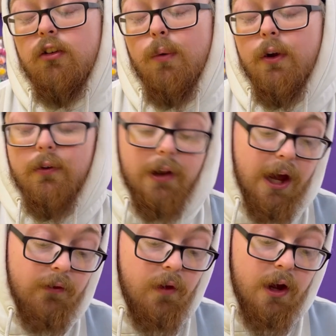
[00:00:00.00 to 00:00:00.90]
200
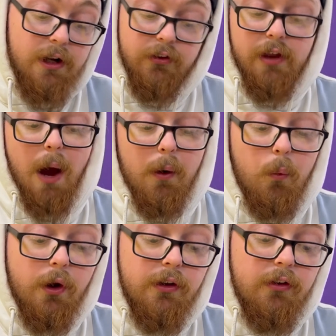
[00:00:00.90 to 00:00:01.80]
life. This is how I
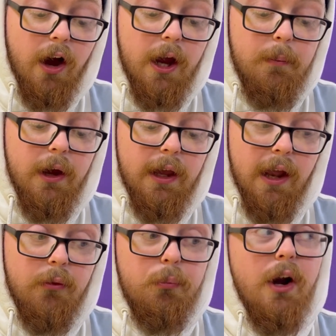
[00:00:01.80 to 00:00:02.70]
won in time
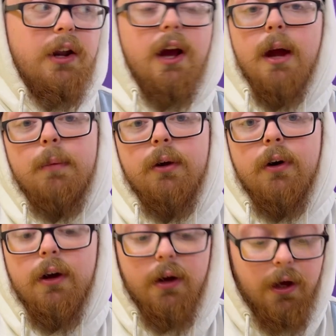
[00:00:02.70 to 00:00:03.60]
against Branded
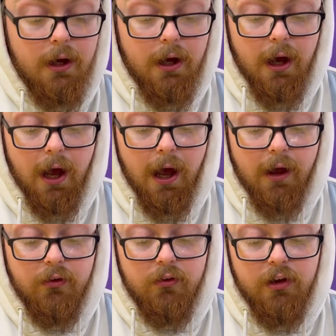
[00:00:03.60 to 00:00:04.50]
Chimera.
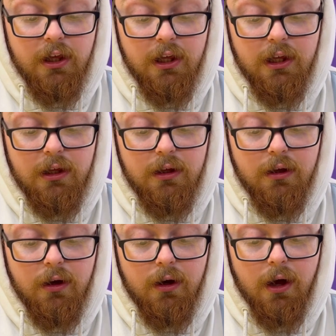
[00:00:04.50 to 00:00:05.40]
As
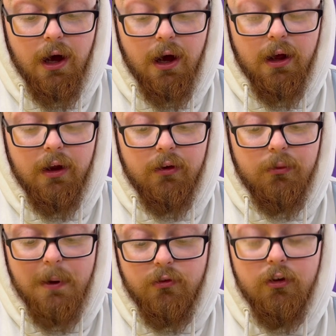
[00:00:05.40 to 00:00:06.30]
he
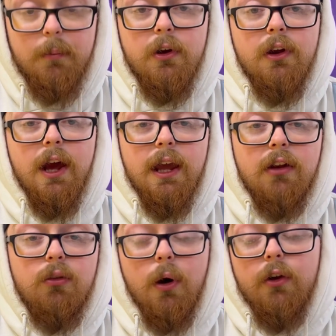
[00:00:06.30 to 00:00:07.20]
special summoned, I
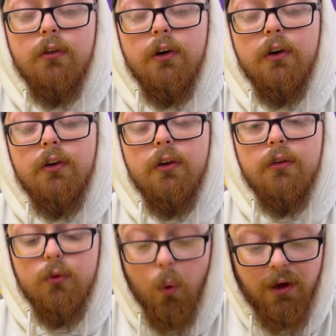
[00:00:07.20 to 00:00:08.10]
gained 200
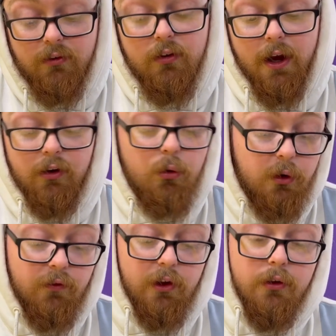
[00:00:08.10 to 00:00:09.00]
twice. I had 2
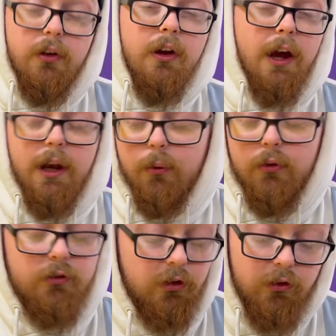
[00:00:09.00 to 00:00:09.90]
on the field, and it
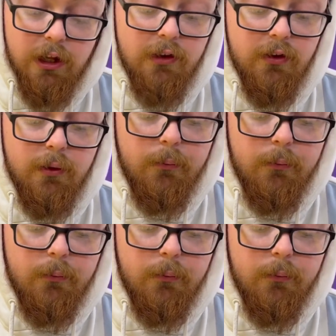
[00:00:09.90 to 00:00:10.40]
was just easy.